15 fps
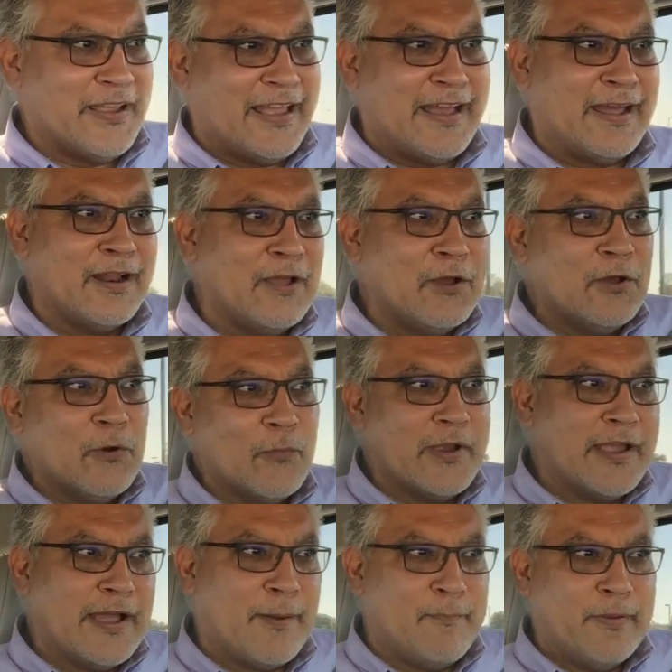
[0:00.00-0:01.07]
we got
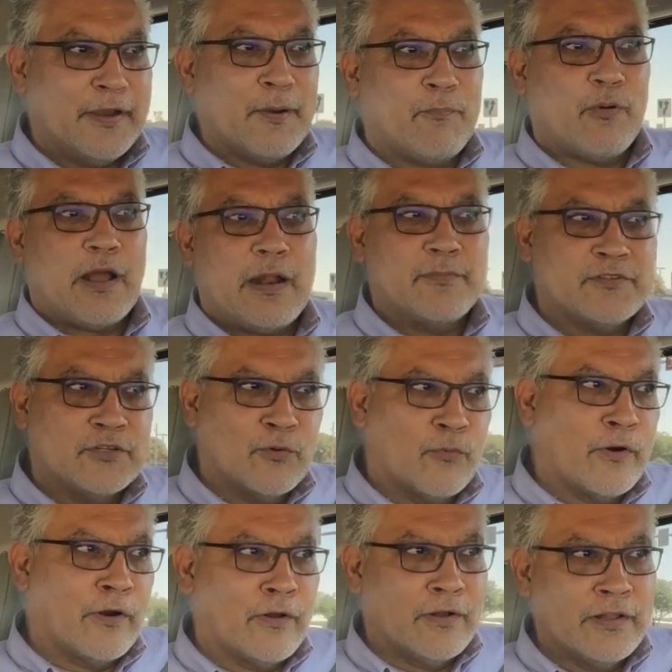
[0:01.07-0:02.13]
we got bigger problems in the
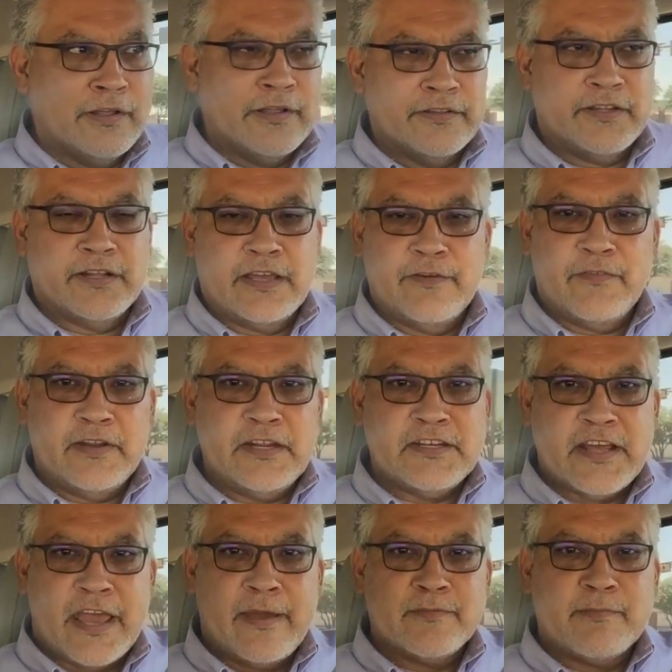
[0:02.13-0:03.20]
world than to give any
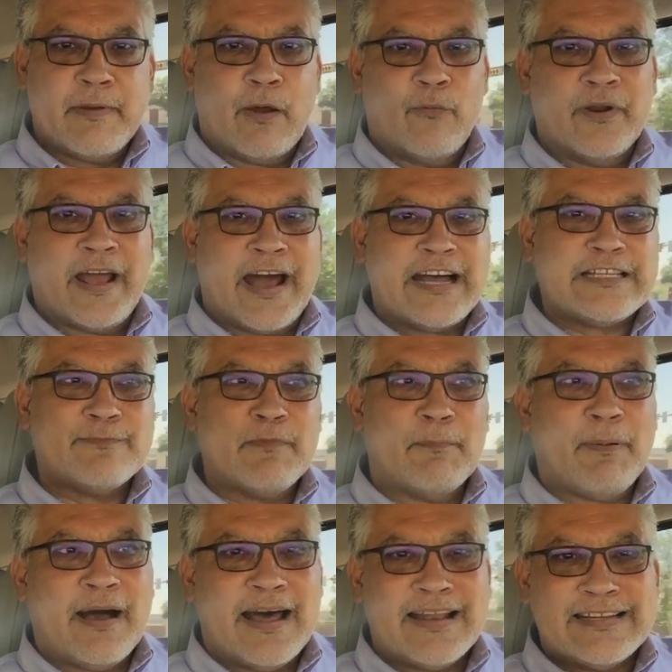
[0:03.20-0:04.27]
damns about what
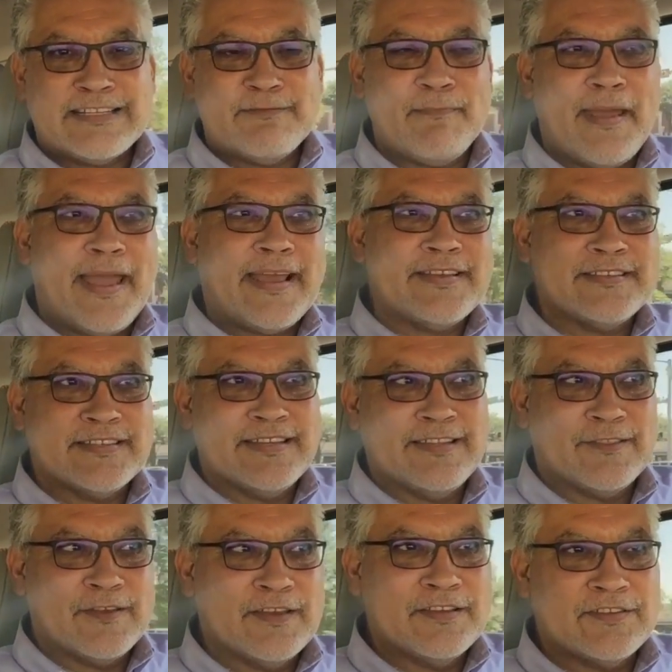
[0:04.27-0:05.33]
Cosmopolitan
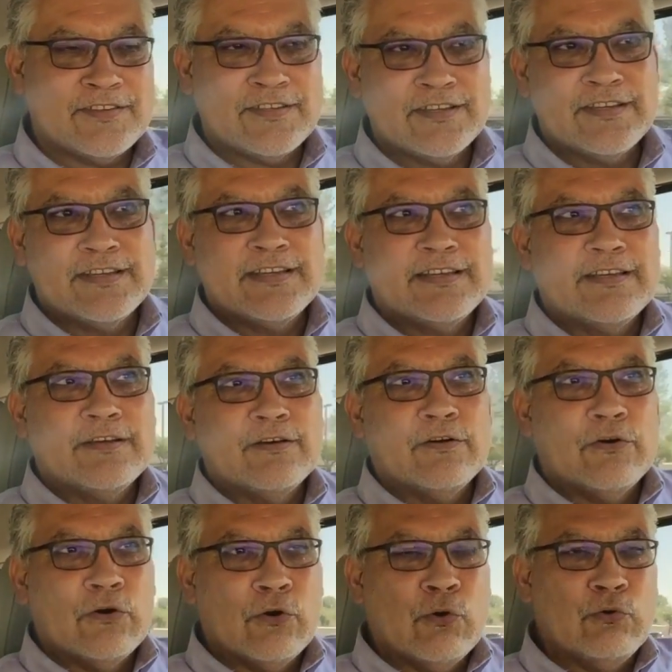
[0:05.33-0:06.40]
magazine thinks
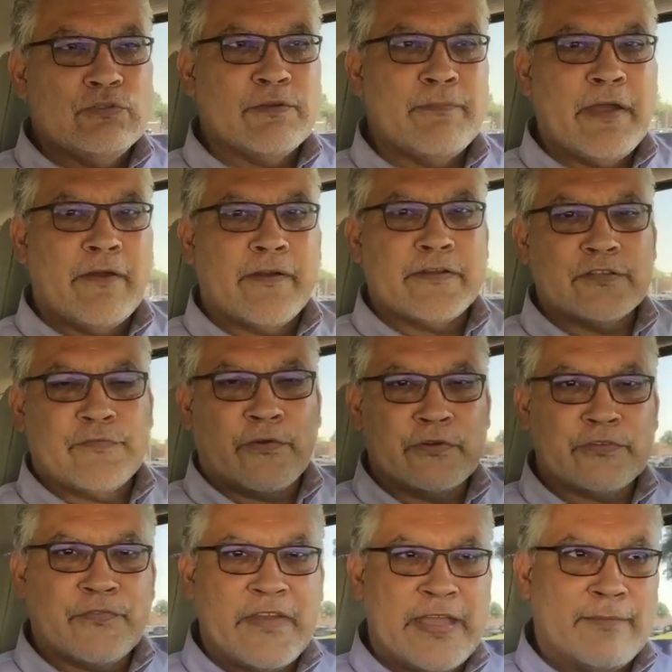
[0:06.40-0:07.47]
who's America's
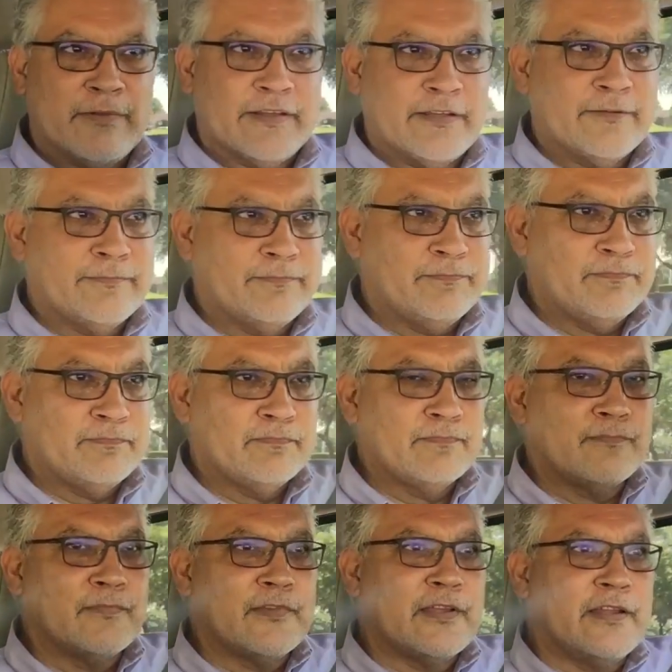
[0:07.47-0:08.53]
first family.
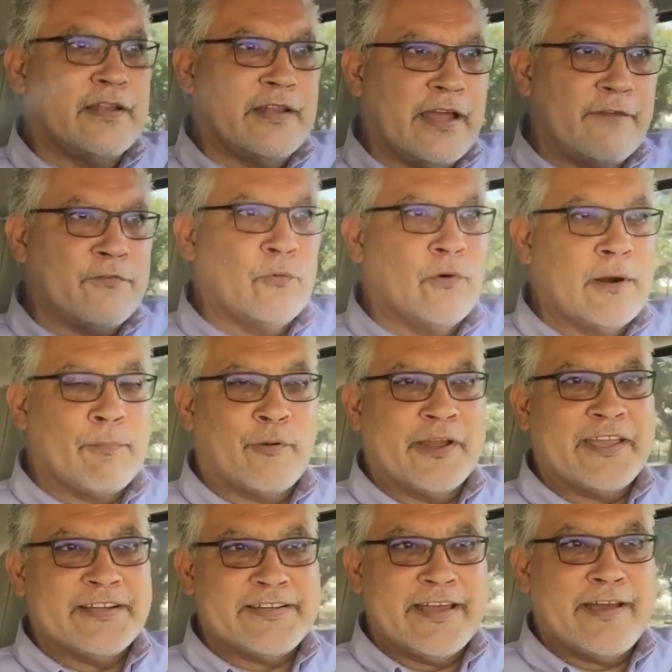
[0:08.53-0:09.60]
Now, if you want to
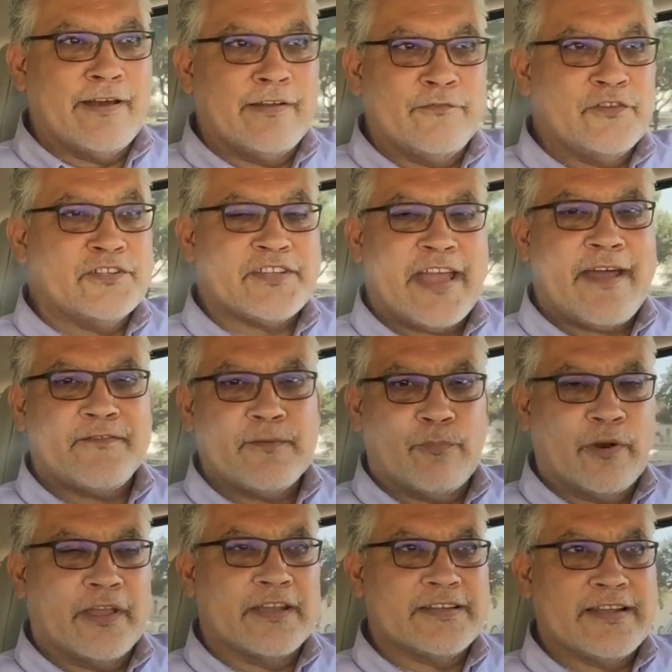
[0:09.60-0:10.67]
break it down, if you just have to
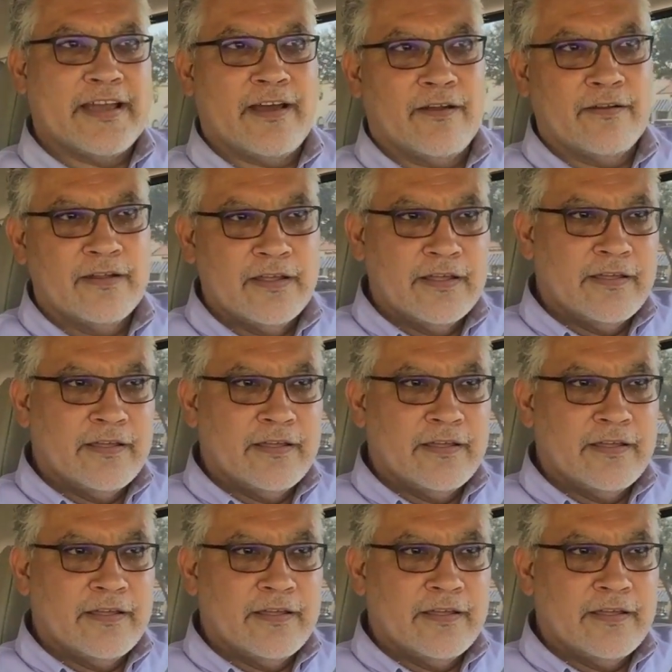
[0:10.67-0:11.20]
break it down,